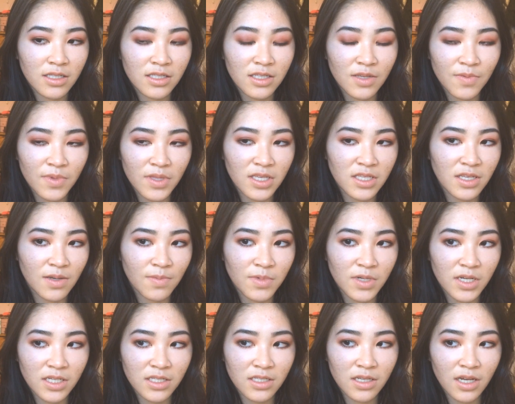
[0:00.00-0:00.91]
some of the
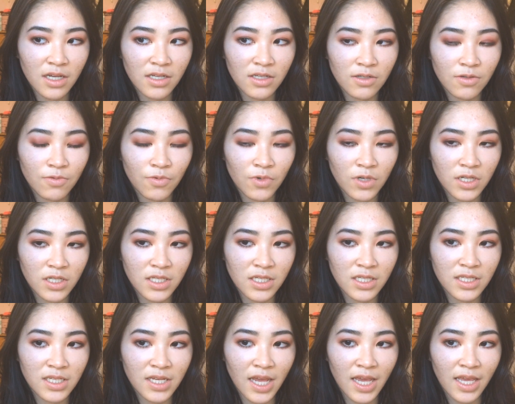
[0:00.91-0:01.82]
subjects I wanted
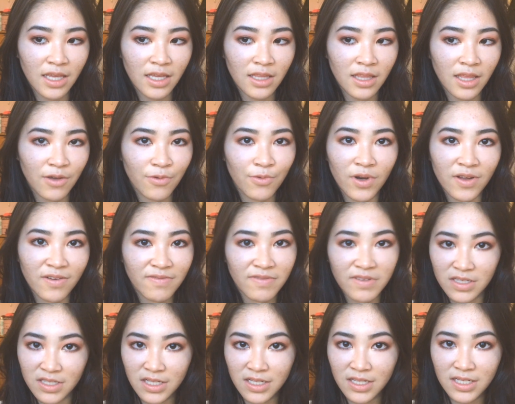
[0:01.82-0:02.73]
to take, they weren't
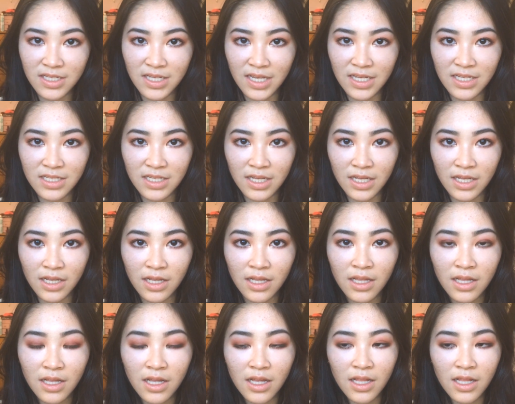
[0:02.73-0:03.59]
facilitating.